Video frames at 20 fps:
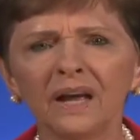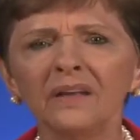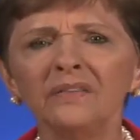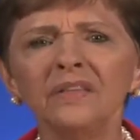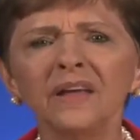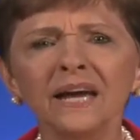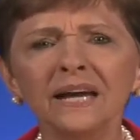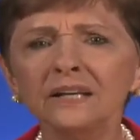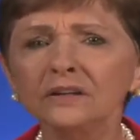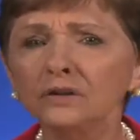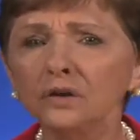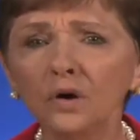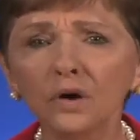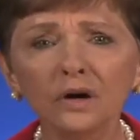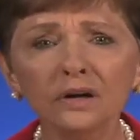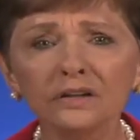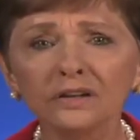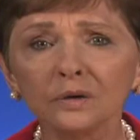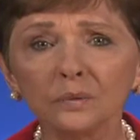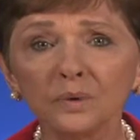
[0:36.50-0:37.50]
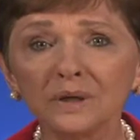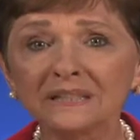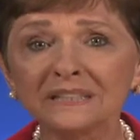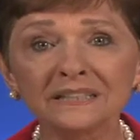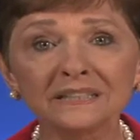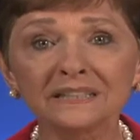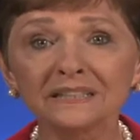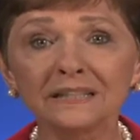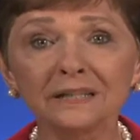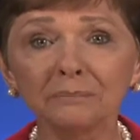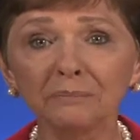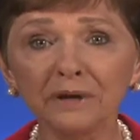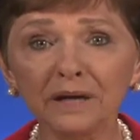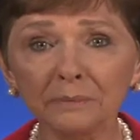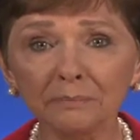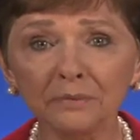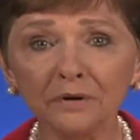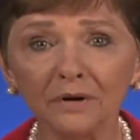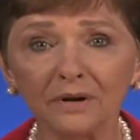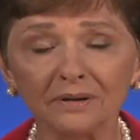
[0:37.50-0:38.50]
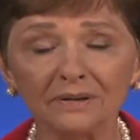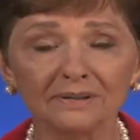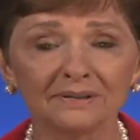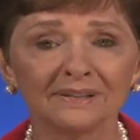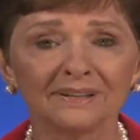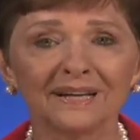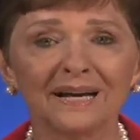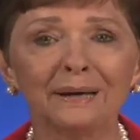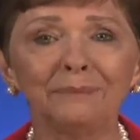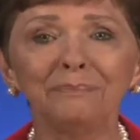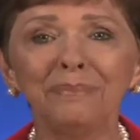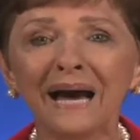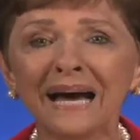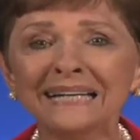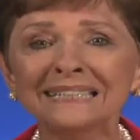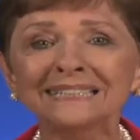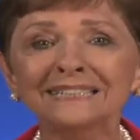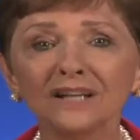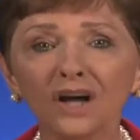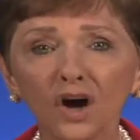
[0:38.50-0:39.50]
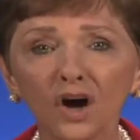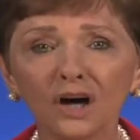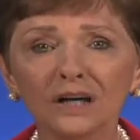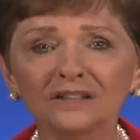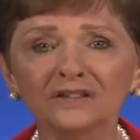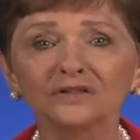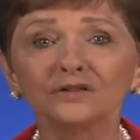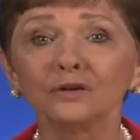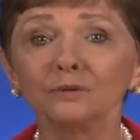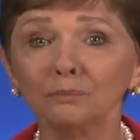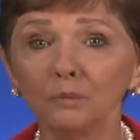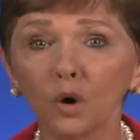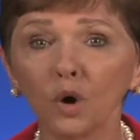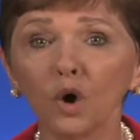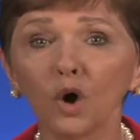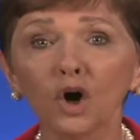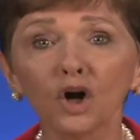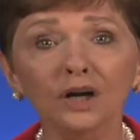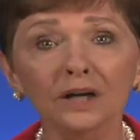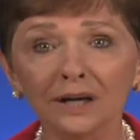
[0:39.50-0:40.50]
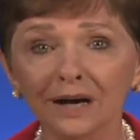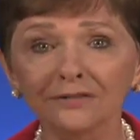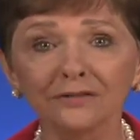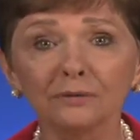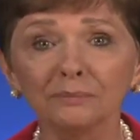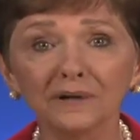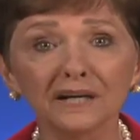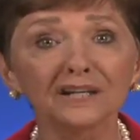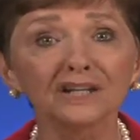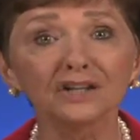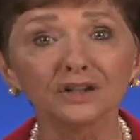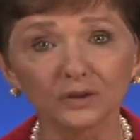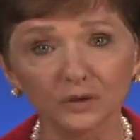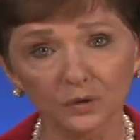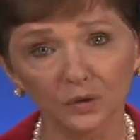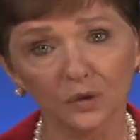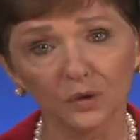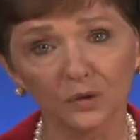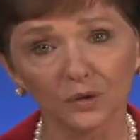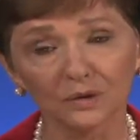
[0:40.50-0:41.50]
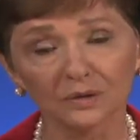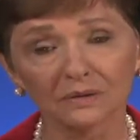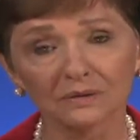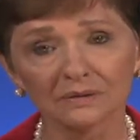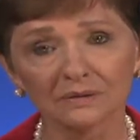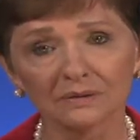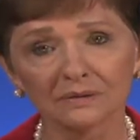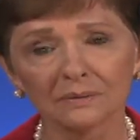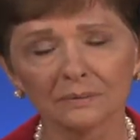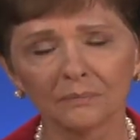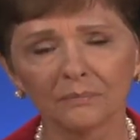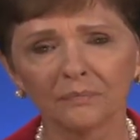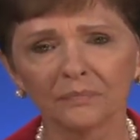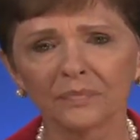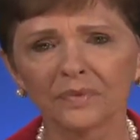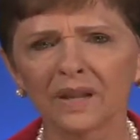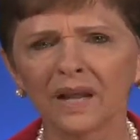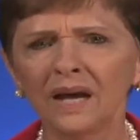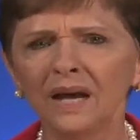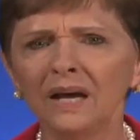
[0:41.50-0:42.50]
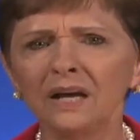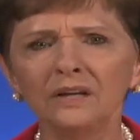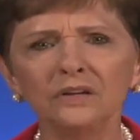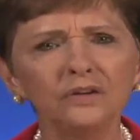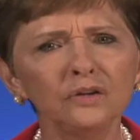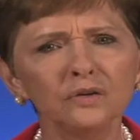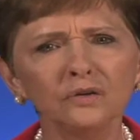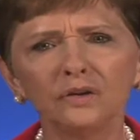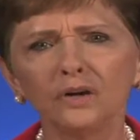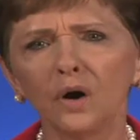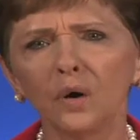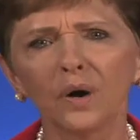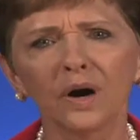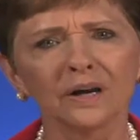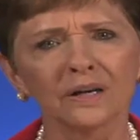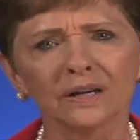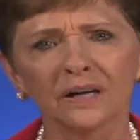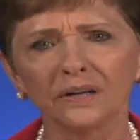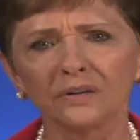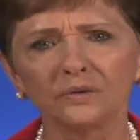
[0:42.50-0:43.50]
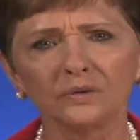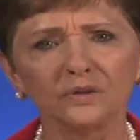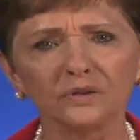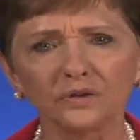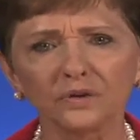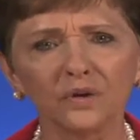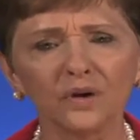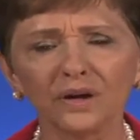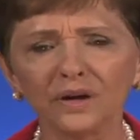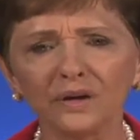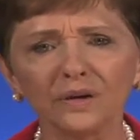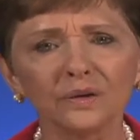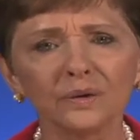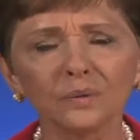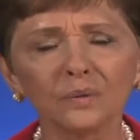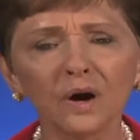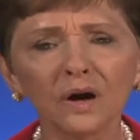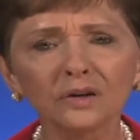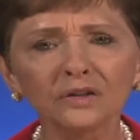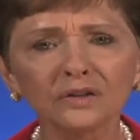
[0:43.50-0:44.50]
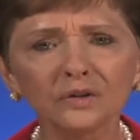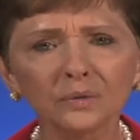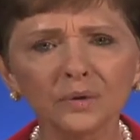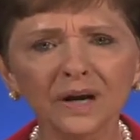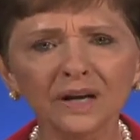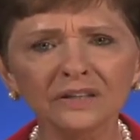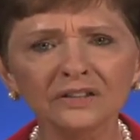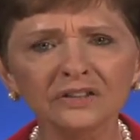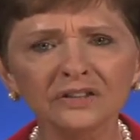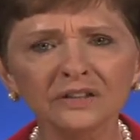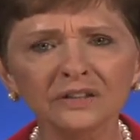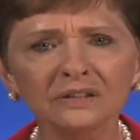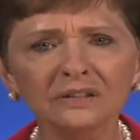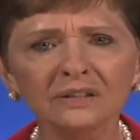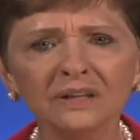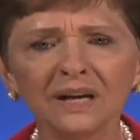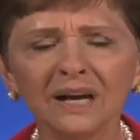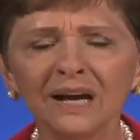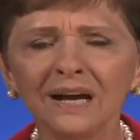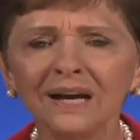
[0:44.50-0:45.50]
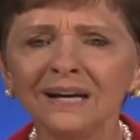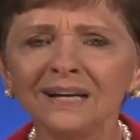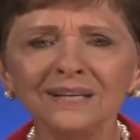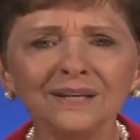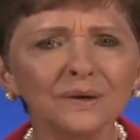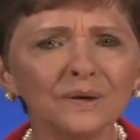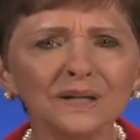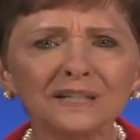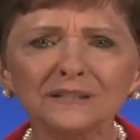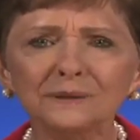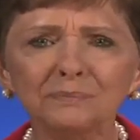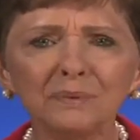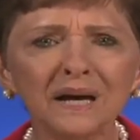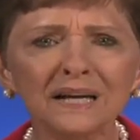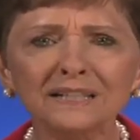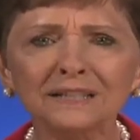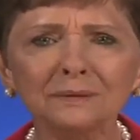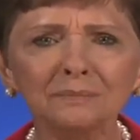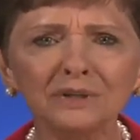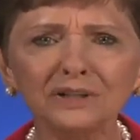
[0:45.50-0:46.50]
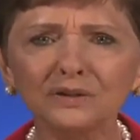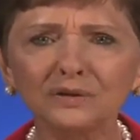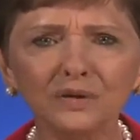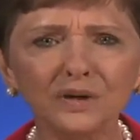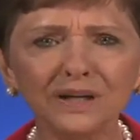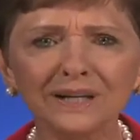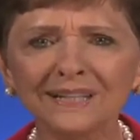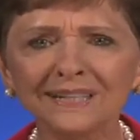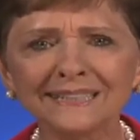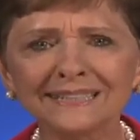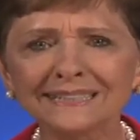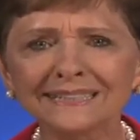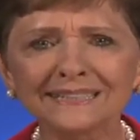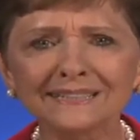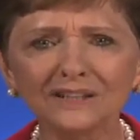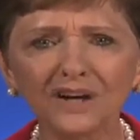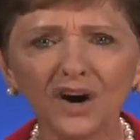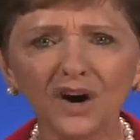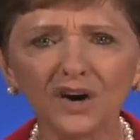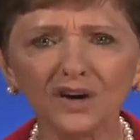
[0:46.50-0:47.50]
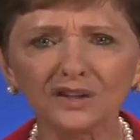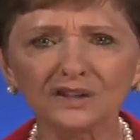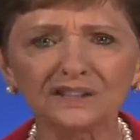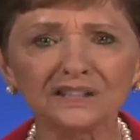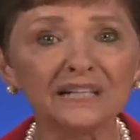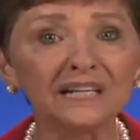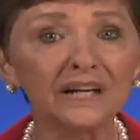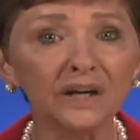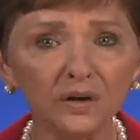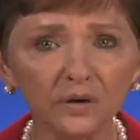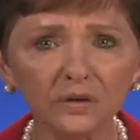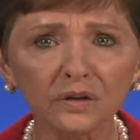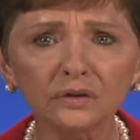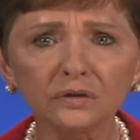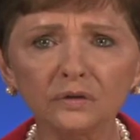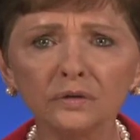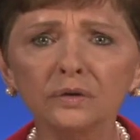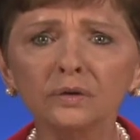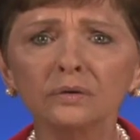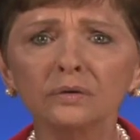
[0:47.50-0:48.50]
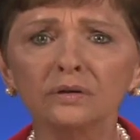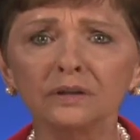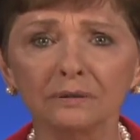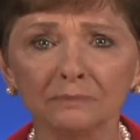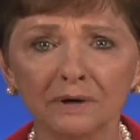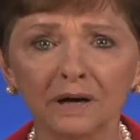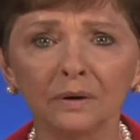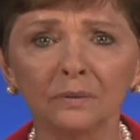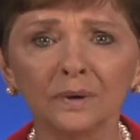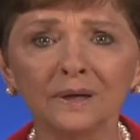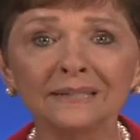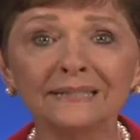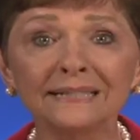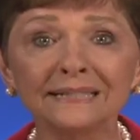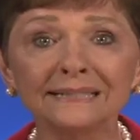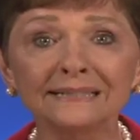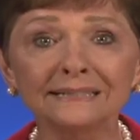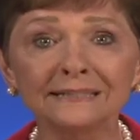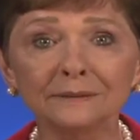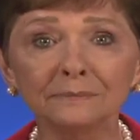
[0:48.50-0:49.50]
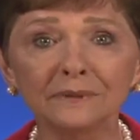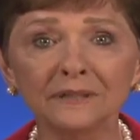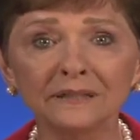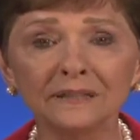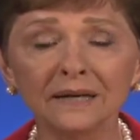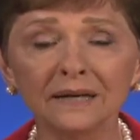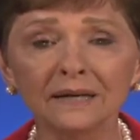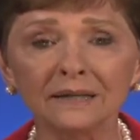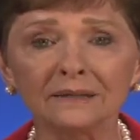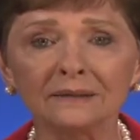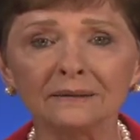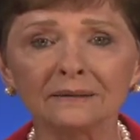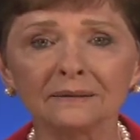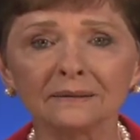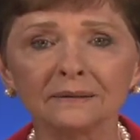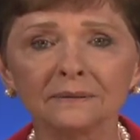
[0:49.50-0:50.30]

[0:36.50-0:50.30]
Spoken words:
They ignored the wishes of the people and passed laws for more government control. You know our country's going in the wrong direction. You expect to be treated as adults and hear the truth about what needs to be done.